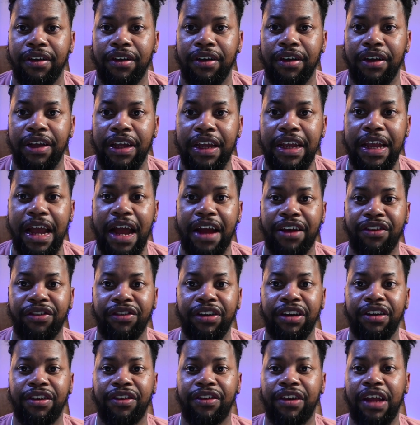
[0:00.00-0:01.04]
He
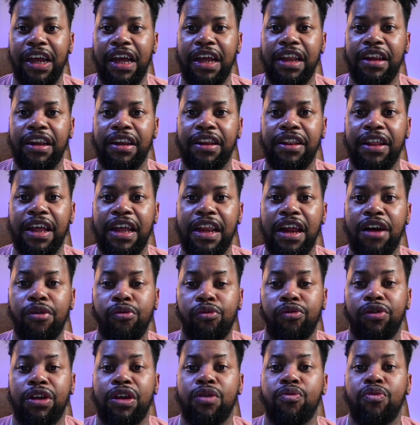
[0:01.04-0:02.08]
actually said
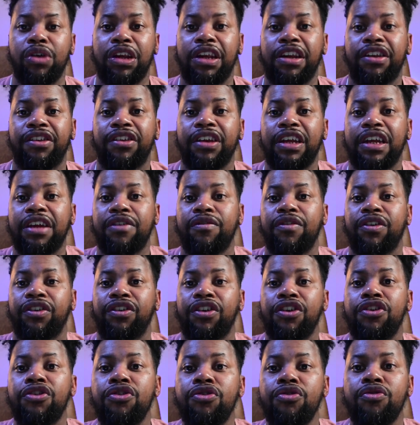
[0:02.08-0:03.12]
that he wanted to give us
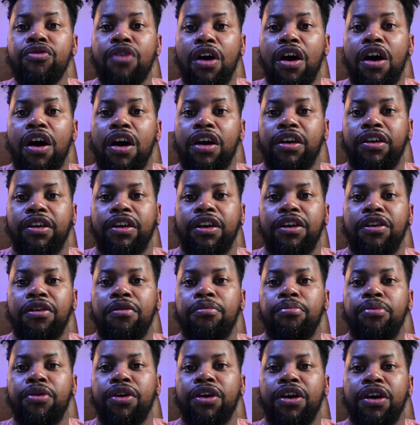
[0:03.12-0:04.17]
a new heart in the
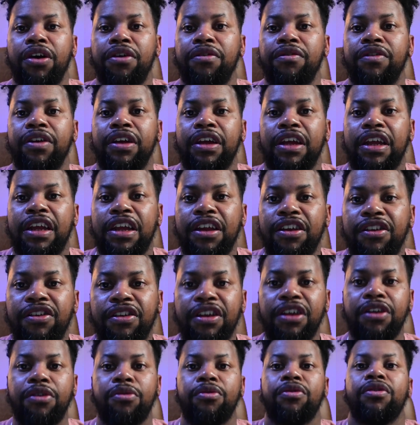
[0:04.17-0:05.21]
book of
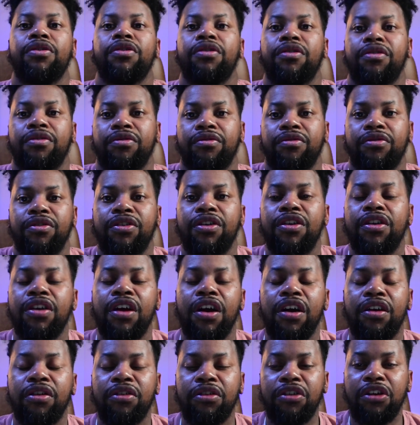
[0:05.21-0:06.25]
Ezekiel, you
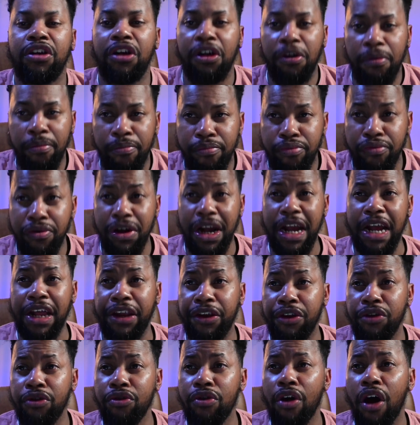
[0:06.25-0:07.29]
know, a
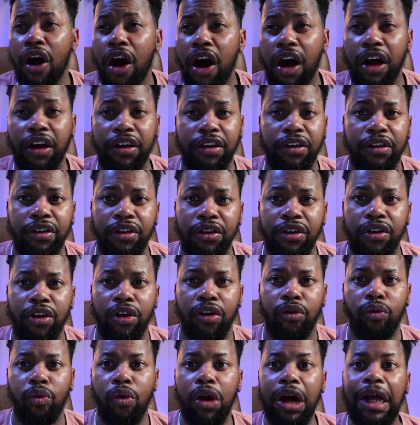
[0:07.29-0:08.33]
brand new heart,
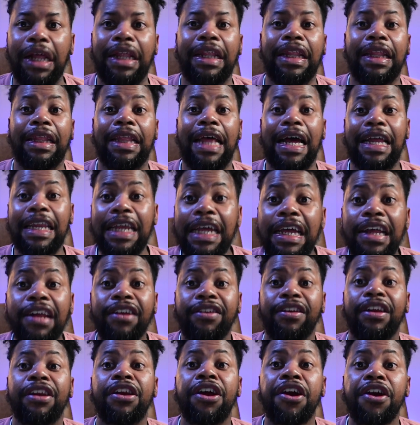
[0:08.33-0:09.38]
one that
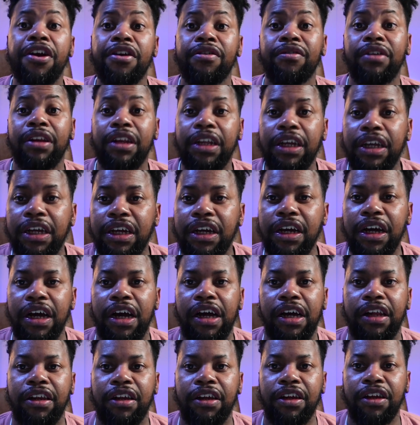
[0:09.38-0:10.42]
is inherently
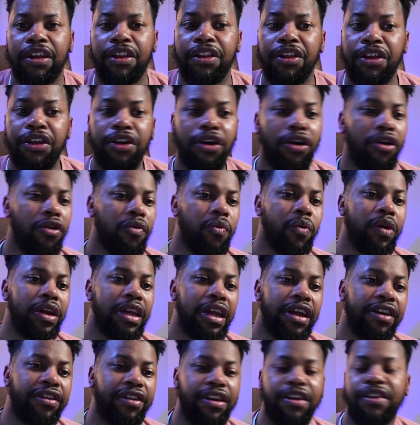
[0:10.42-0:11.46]
good. The old one
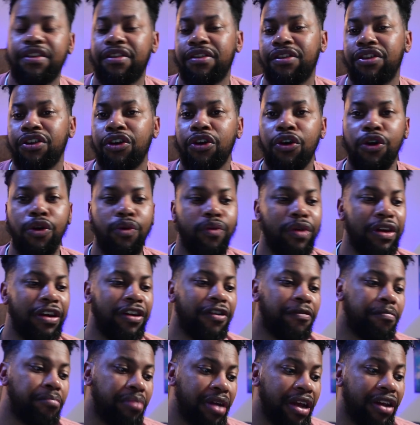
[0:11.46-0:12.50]
isn't. The old one
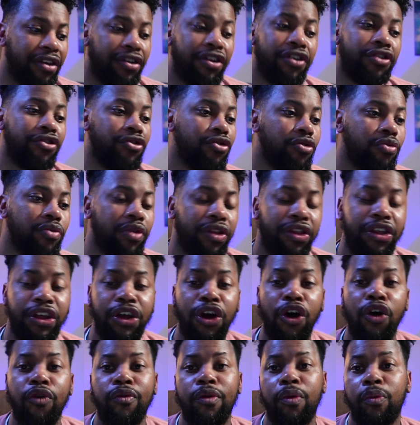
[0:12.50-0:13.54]
is bent to do what the
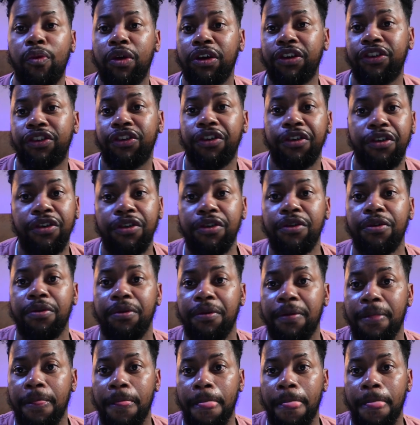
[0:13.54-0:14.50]
old one wants to do,